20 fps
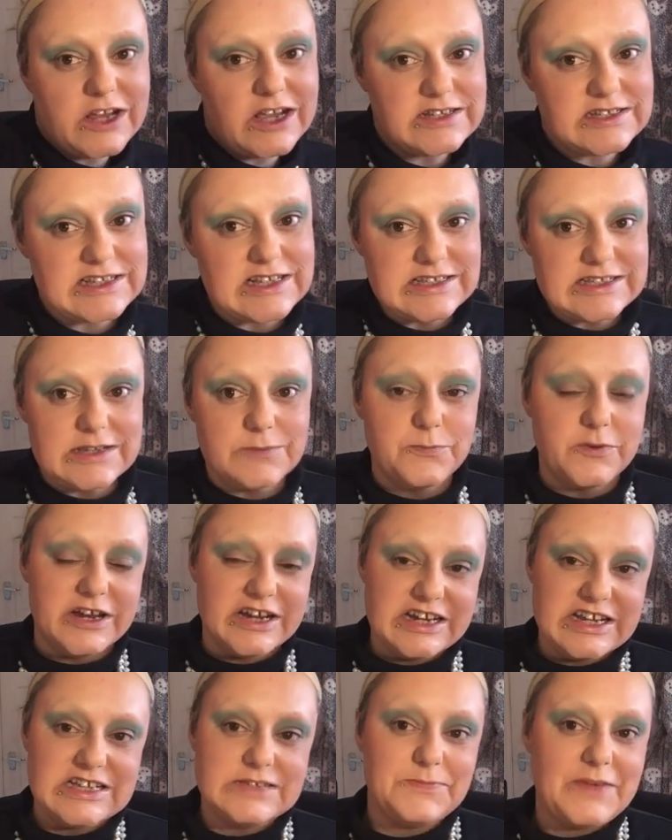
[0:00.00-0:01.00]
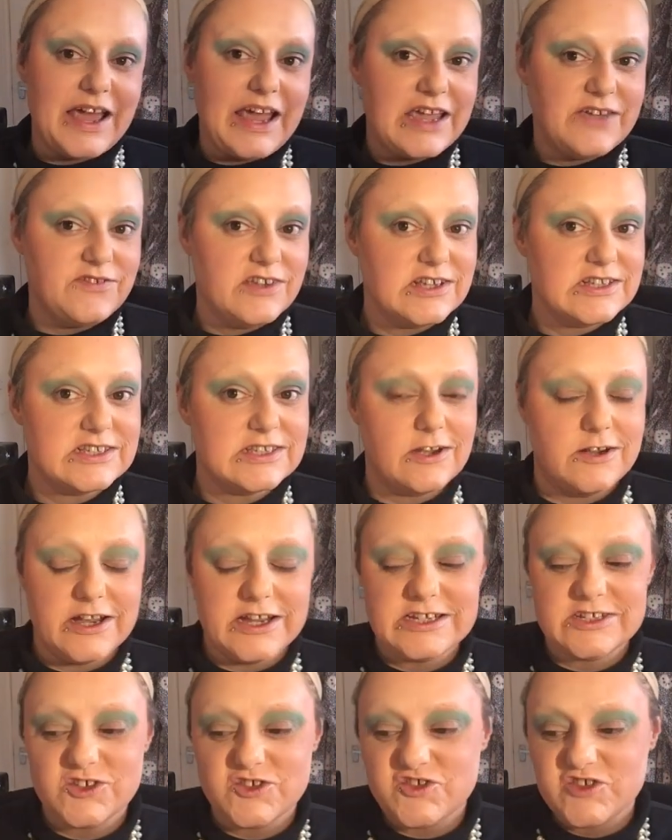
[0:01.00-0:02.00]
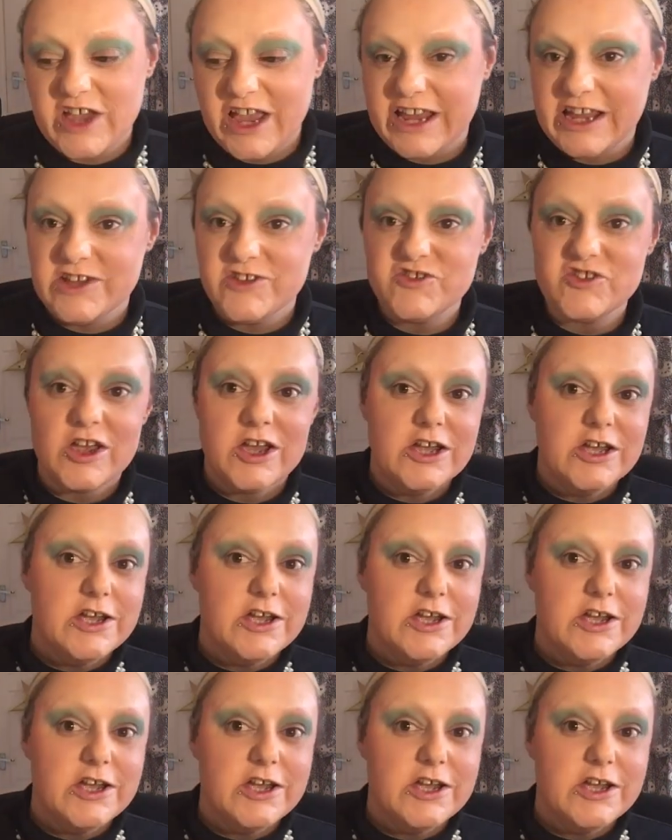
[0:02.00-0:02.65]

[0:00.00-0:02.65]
her sister Brittany's behaviour started to change.